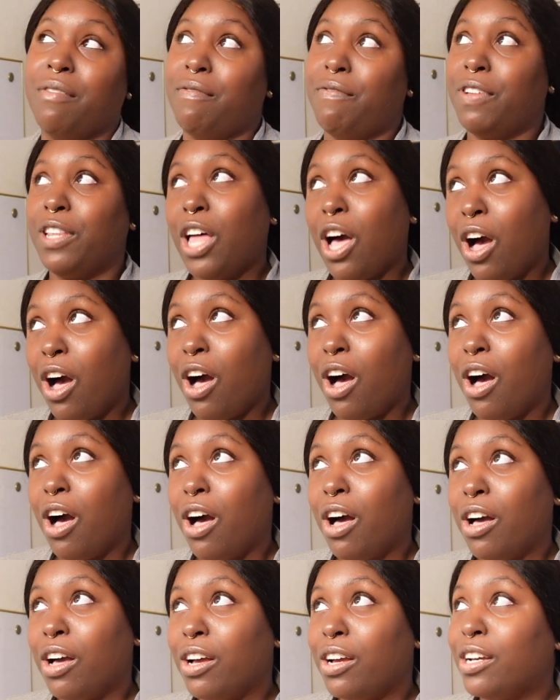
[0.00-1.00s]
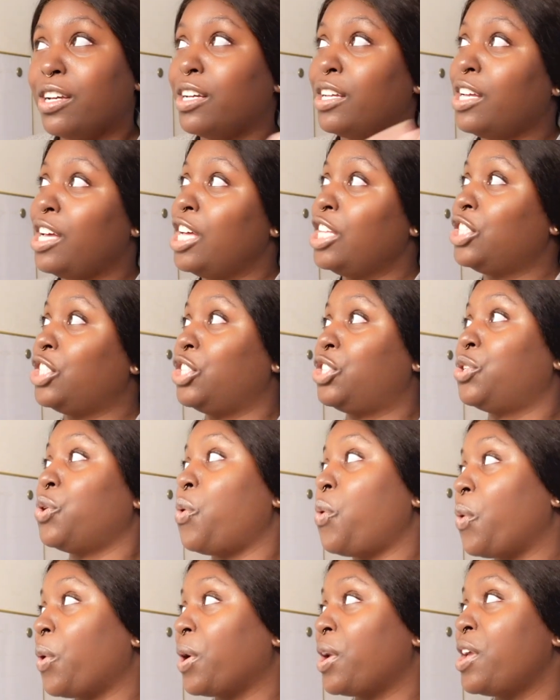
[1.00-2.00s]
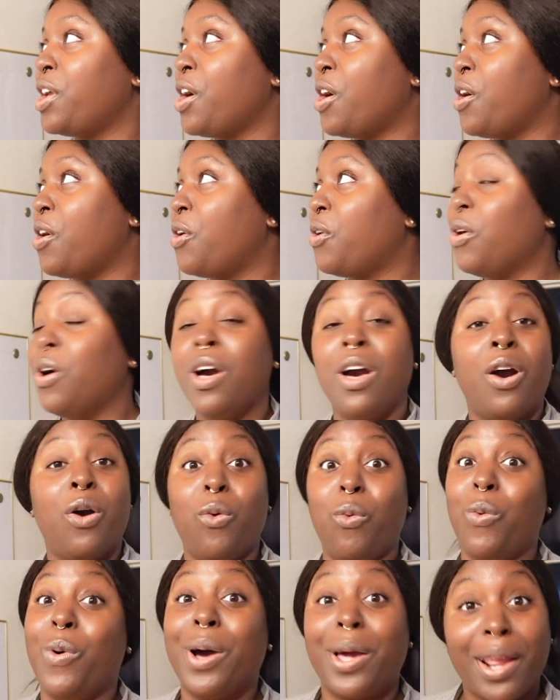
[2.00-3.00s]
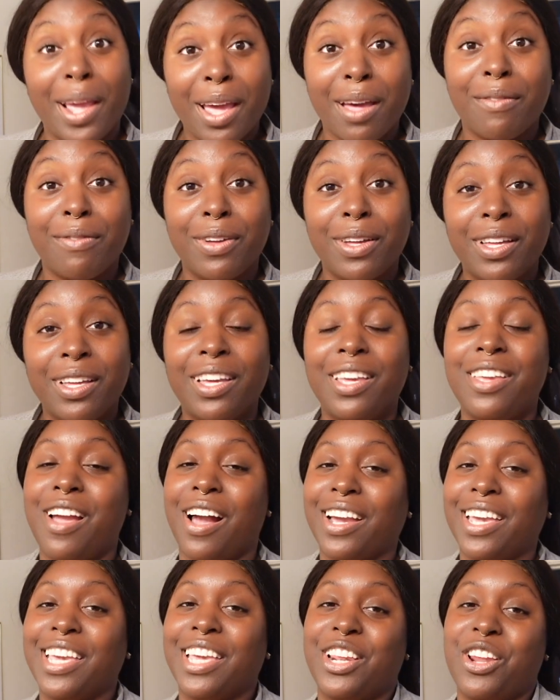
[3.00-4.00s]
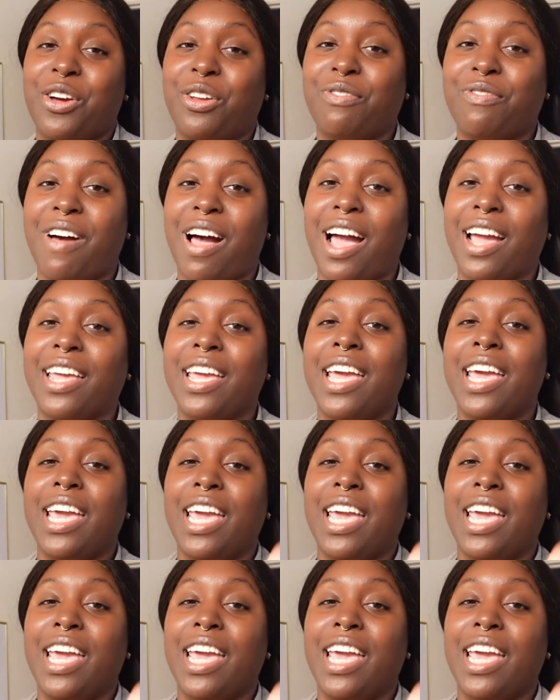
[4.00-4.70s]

vlog, tutorial, whatever, y'all can get notified.